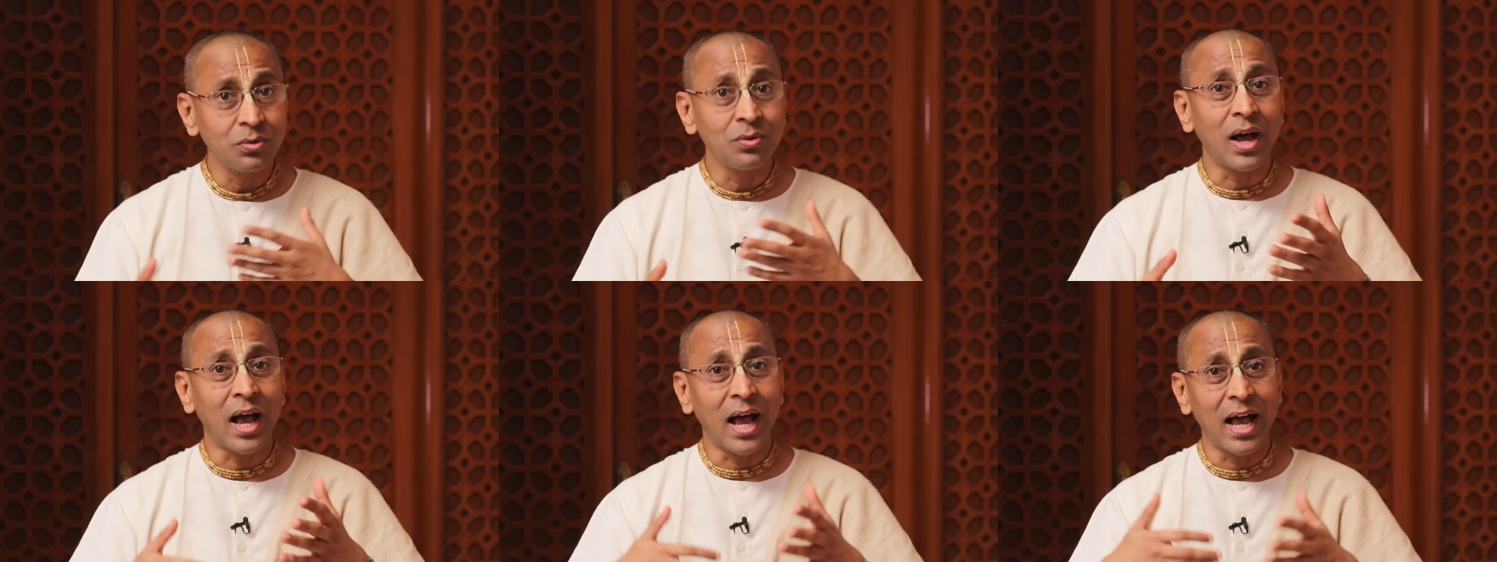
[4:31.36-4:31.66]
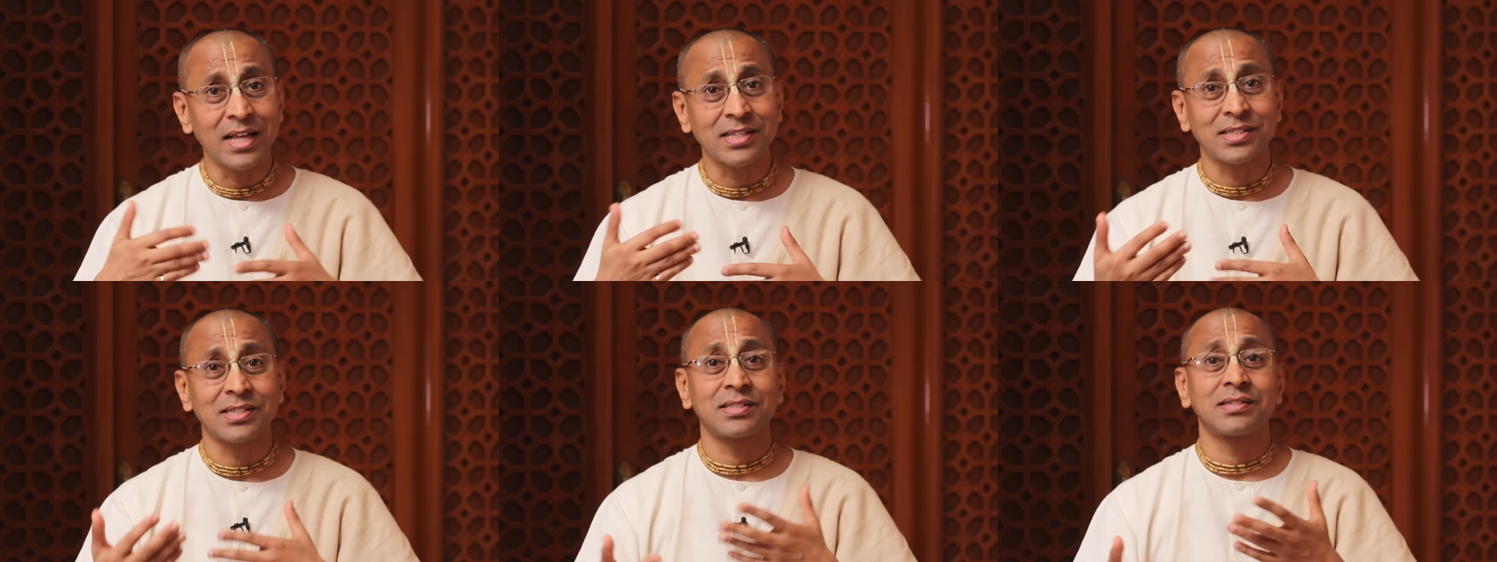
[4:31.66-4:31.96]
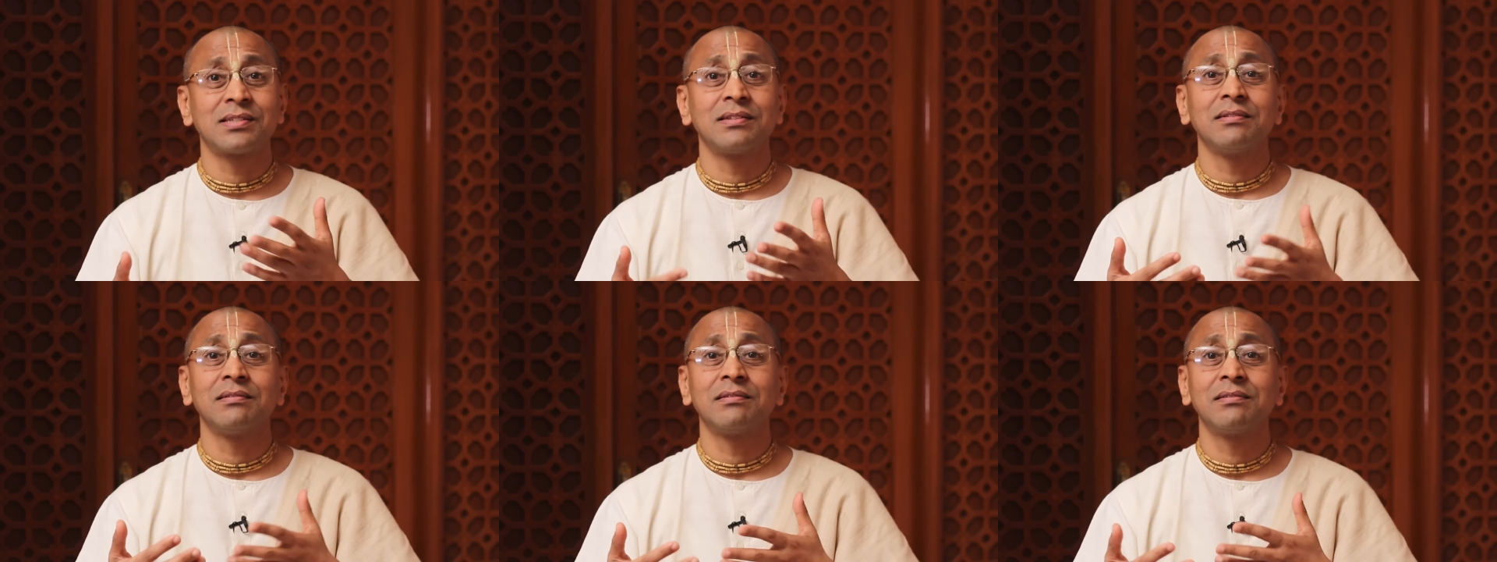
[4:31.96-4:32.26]
Do
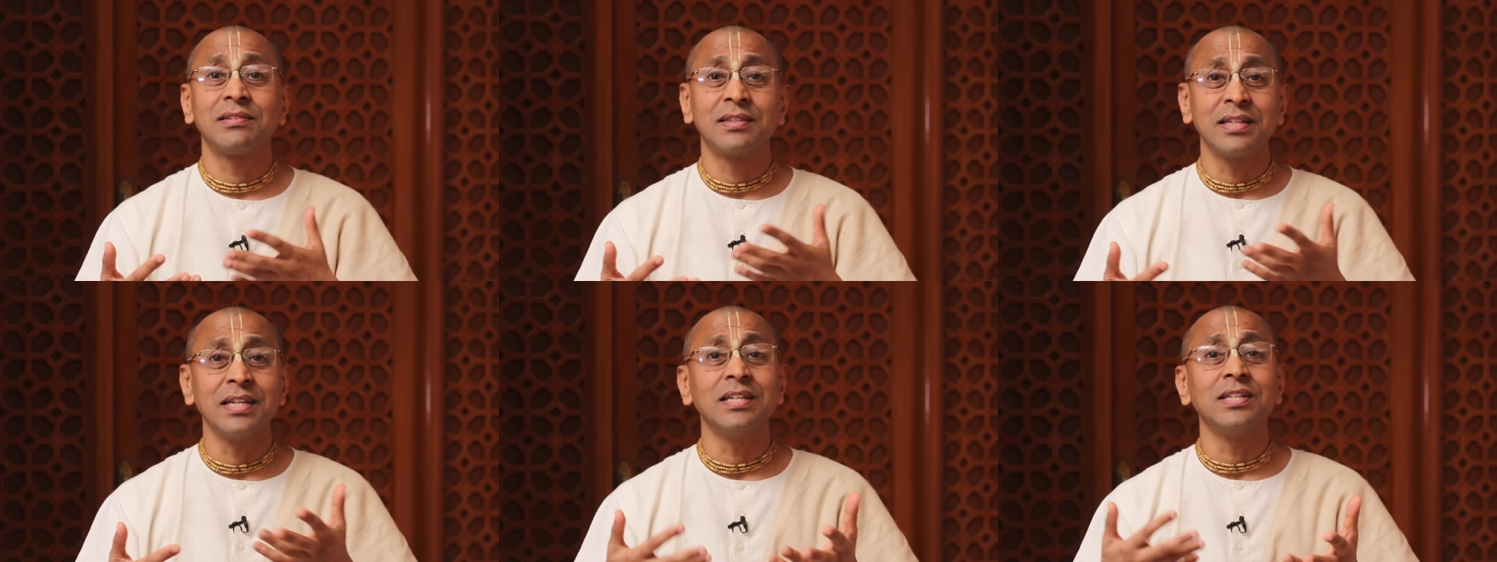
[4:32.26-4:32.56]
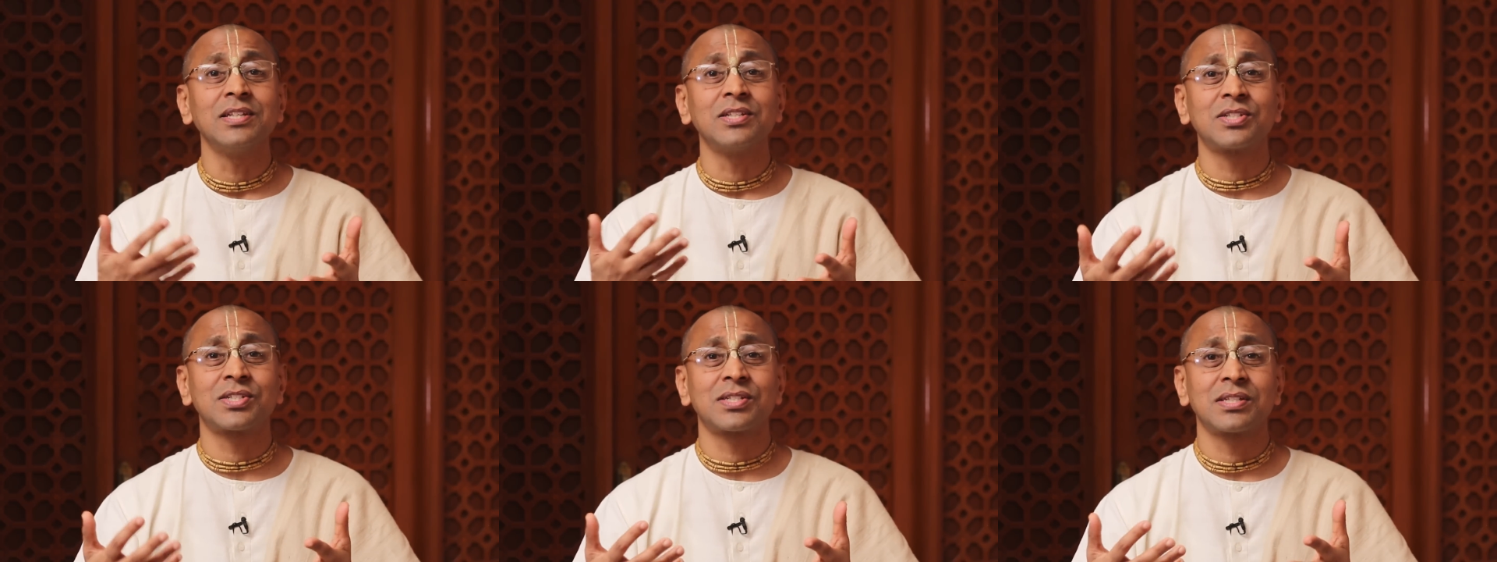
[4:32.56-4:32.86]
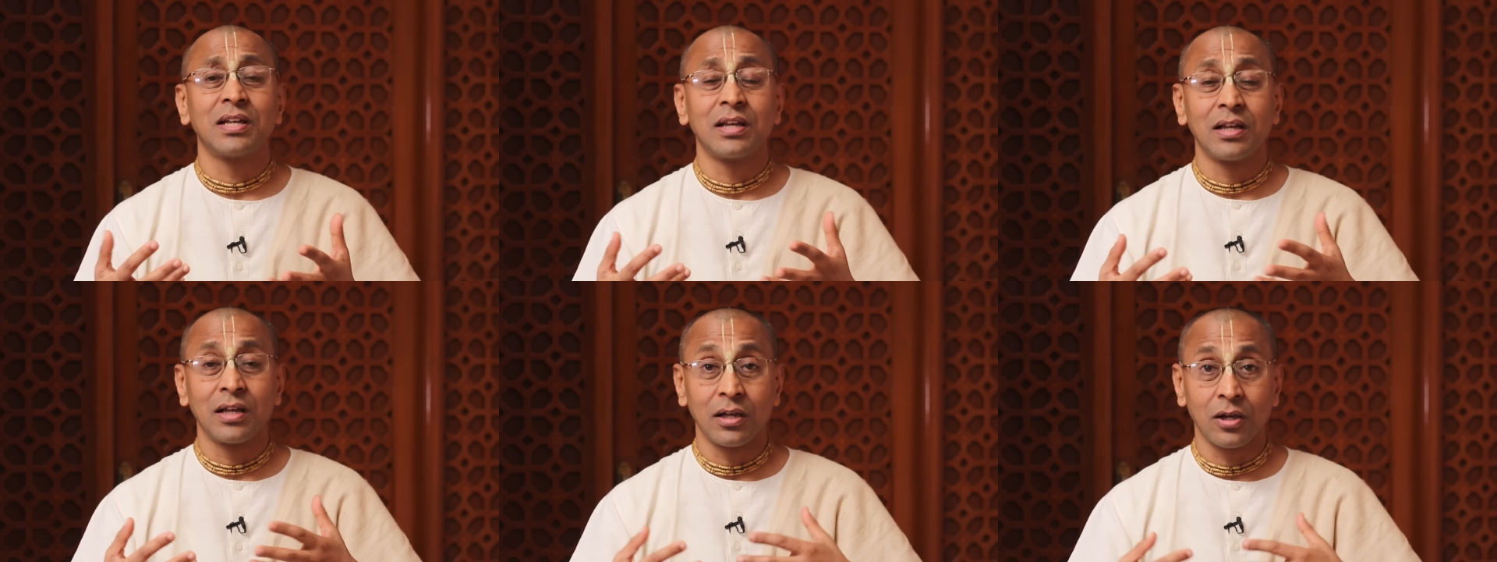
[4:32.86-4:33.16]
as
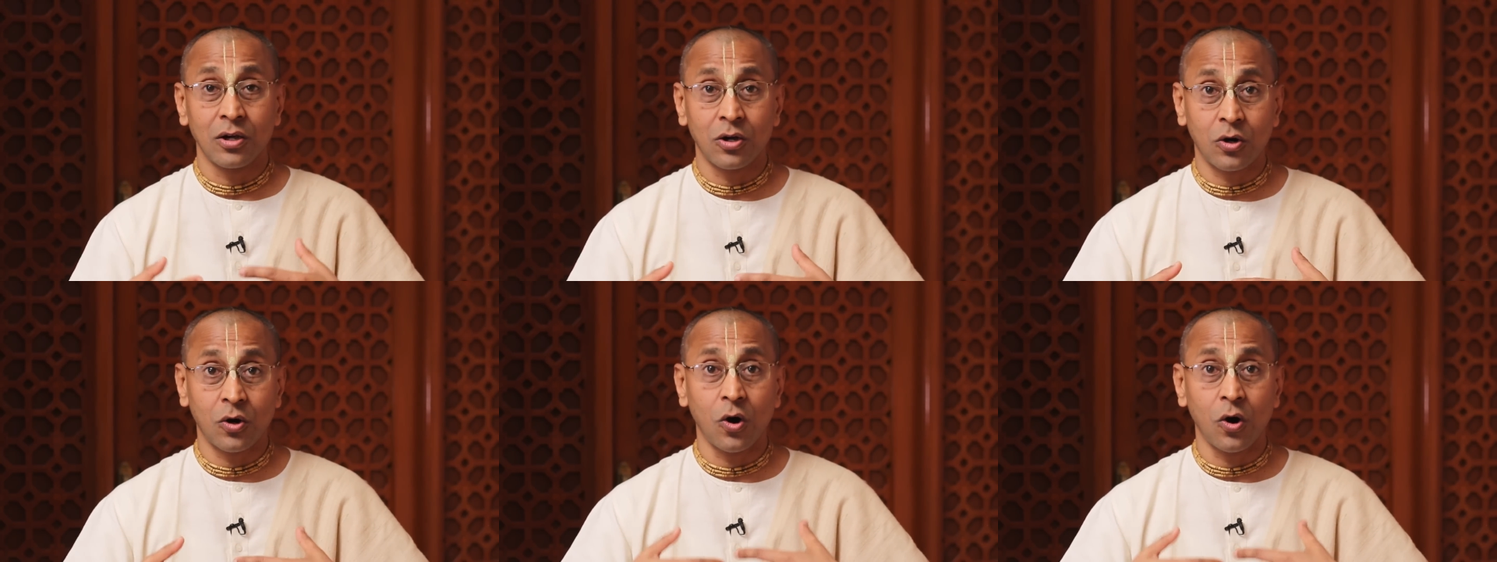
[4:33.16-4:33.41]
things